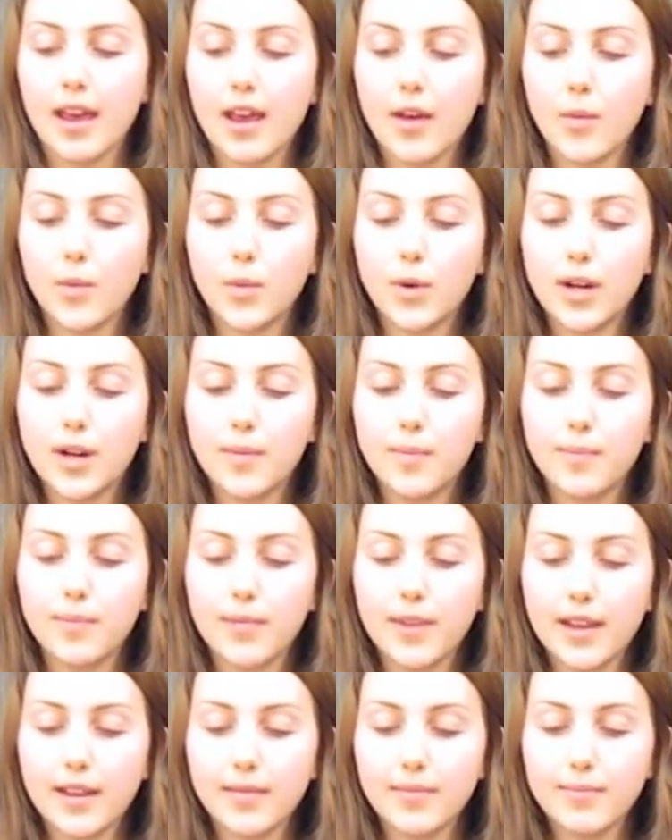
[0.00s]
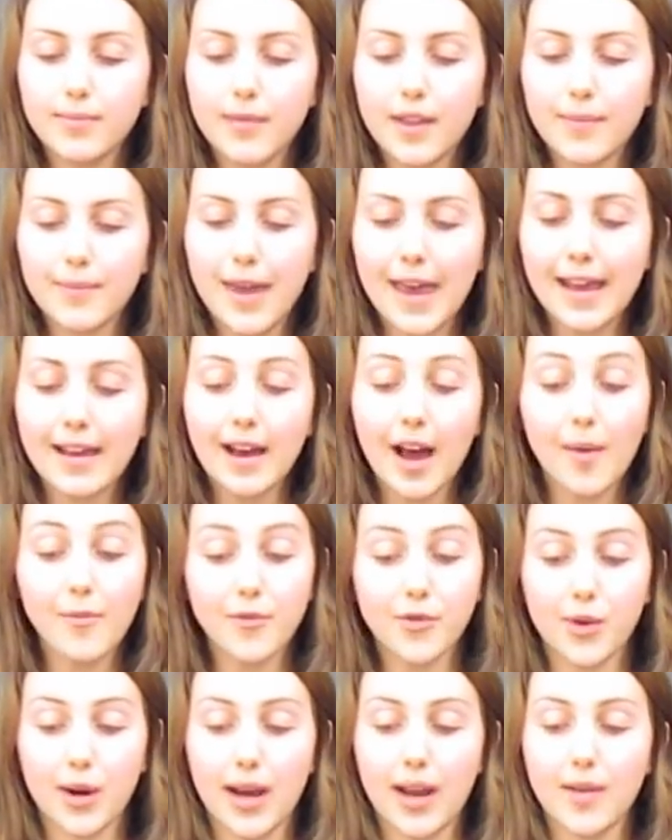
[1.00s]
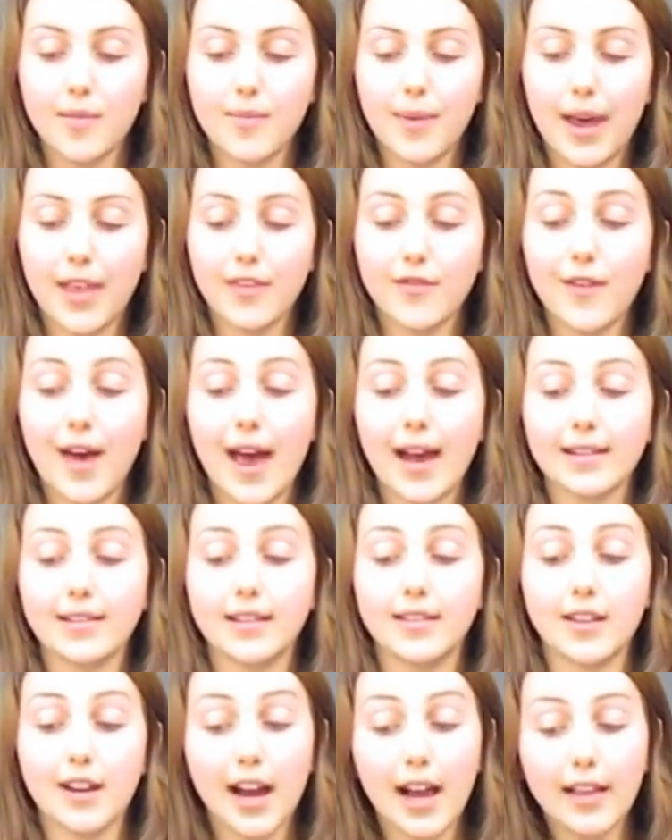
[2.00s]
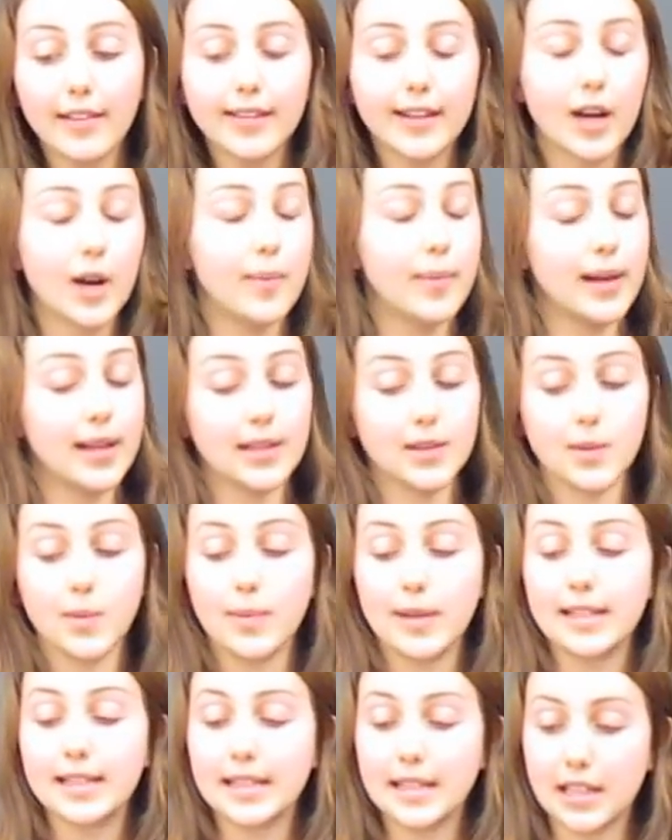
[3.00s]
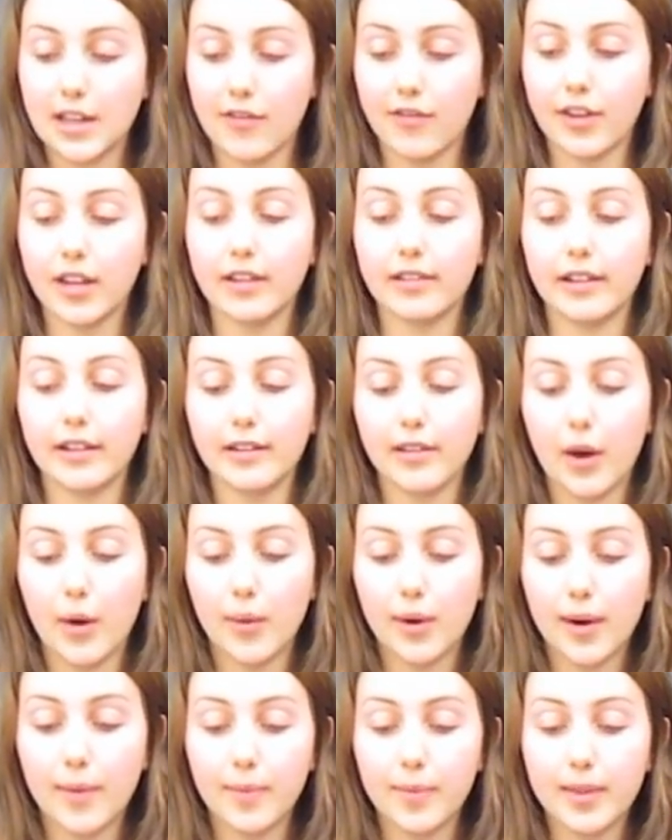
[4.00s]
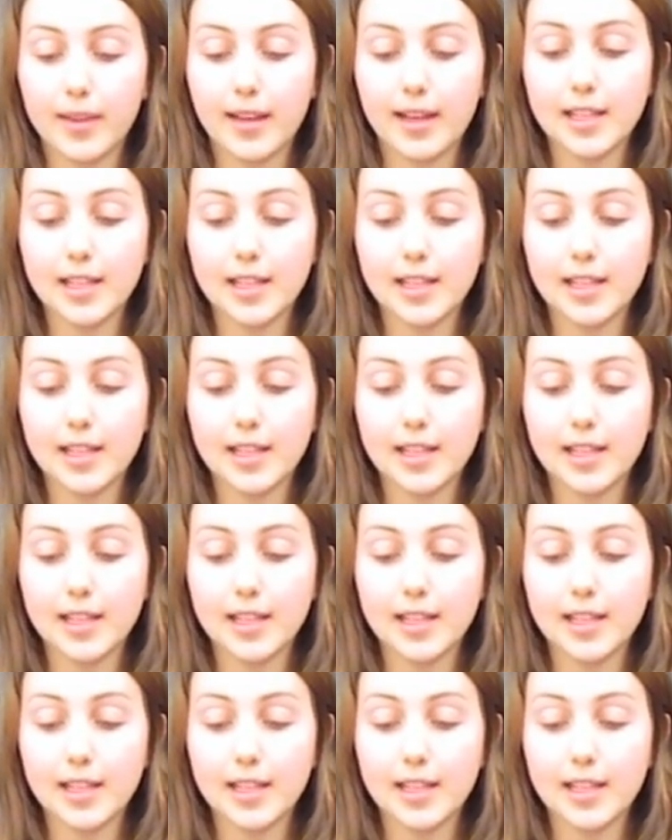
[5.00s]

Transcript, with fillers: It would make up for it by the fact that their healthcare bills would be significantly lower,